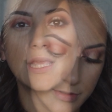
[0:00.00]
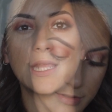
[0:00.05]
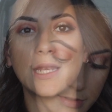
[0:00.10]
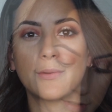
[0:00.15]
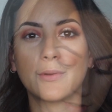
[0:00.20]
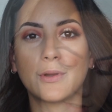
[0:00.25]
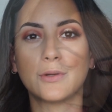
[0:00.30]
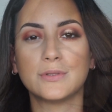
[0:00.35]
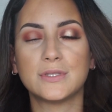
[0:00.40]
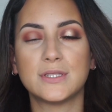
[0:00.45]
And
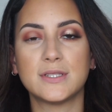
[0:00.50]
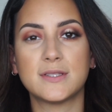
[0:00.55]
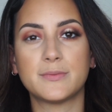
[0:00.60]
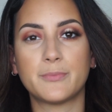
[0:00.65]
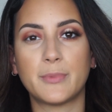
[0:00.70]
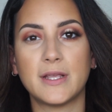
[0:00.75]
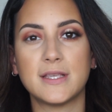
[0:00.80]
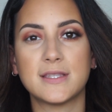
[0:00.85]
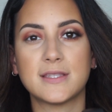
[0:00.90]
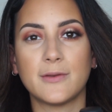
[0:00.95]
I'm going to
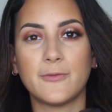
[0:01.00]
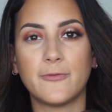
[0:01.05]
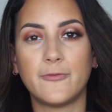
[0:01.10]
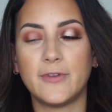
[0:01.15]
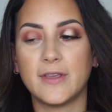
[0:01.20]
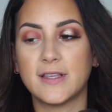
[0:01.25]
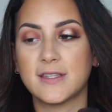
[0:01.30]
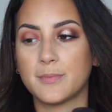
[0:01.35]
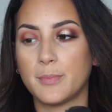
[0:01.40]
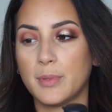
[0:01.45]
spray some
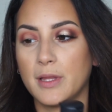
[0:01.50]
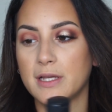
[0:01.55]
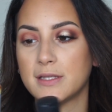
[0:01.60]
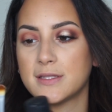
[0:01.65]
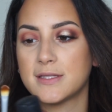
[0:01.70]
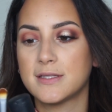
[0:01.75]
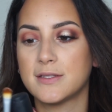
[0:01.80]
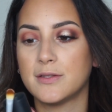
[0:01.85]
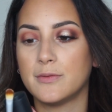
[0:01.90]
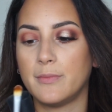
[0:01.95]
Fix
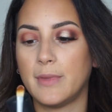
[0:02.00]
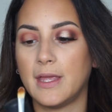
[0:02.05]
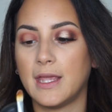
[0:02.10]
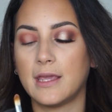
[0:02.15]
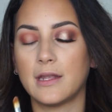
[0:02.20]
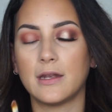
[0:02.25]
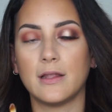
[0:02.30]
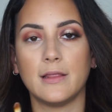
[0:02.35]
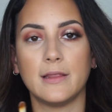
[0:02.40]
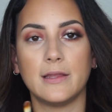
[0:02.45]
Plus to
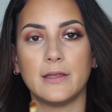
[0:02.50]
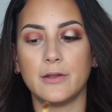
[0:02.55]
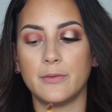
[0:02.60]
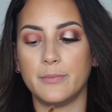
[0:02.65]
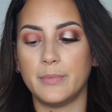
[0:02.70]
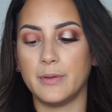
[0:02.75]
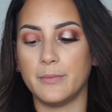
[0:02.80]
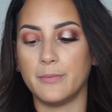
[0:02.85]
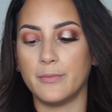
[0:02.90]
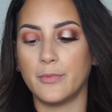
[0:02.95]
make it a little
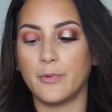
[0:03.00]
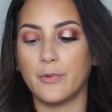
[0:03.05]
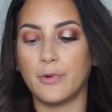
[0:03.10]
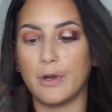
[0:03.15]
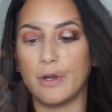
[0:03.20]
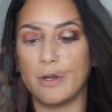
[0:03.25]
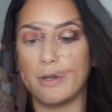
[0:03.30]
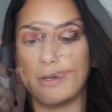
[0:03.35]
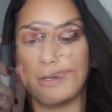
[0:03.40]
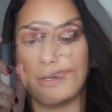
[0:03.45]
bit
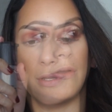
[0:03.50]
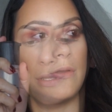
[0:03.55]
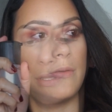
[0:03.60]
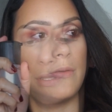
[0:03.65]
more